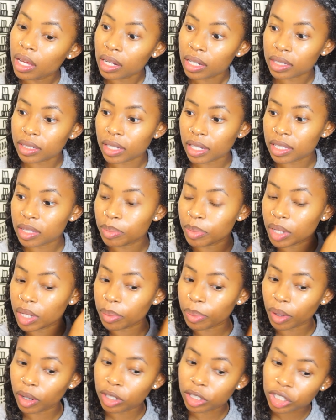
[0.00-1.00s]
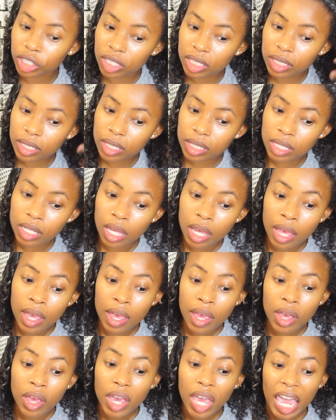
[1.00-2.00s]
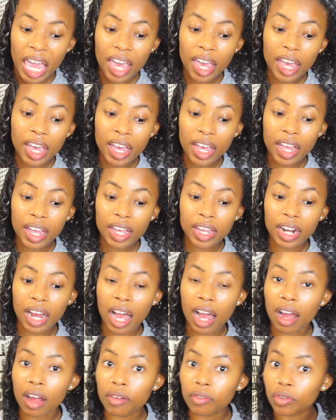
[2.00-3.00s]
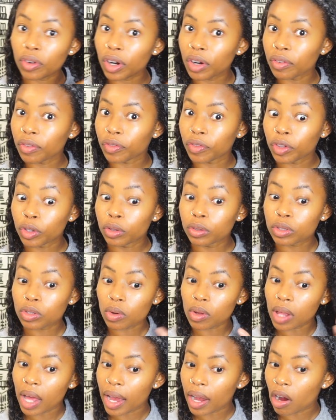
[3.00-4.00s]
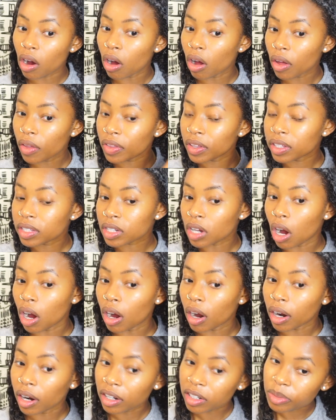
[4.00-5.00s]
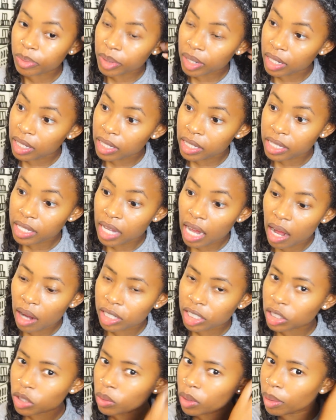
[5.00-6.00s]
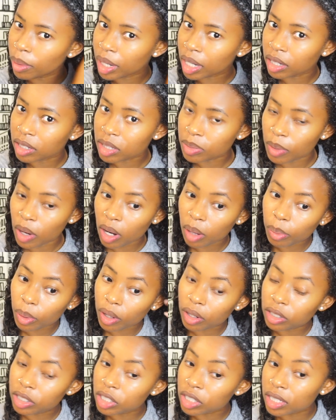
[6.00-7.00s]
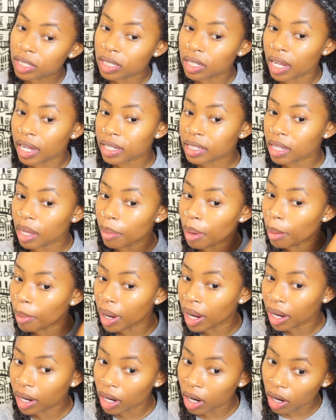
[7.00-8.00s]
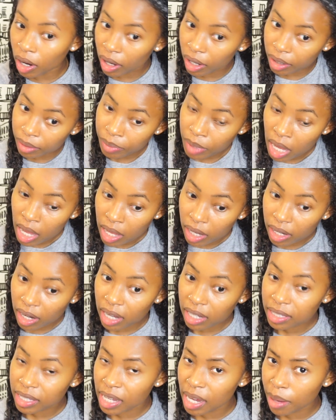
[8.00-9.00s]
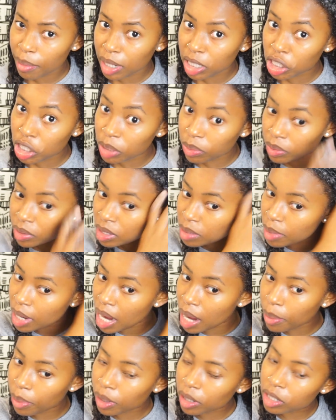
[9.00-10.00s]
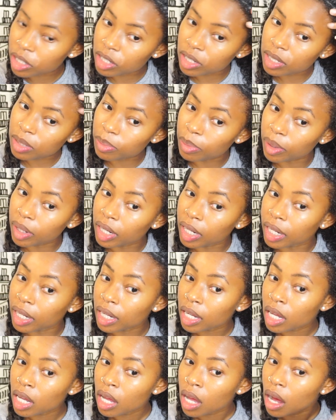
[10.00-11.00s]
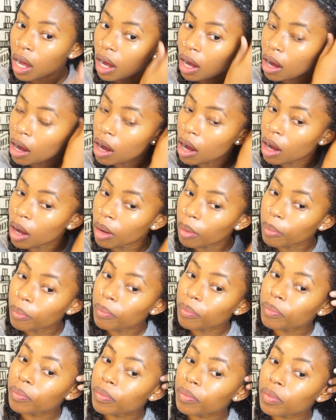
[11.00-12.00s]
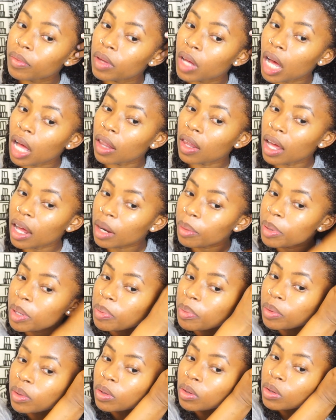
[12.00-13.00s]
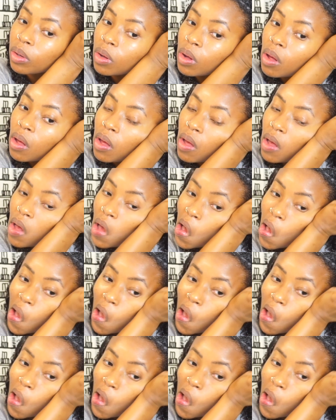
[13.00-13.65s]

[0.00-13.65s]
because that's a big purchase. And I've read reviews on like all these cars because I just want to make a smart purchase next time I buy a car. Not saying my Jeep was a bad purchase, but a lot of people